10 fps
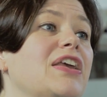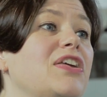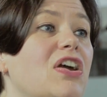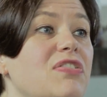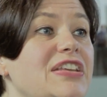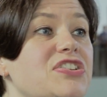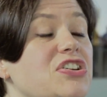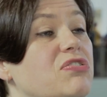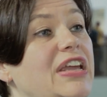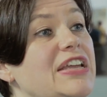You don't need a
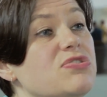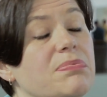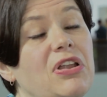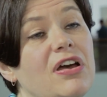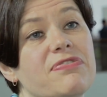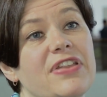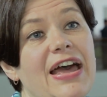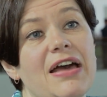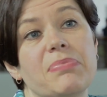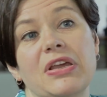degree to apply for that,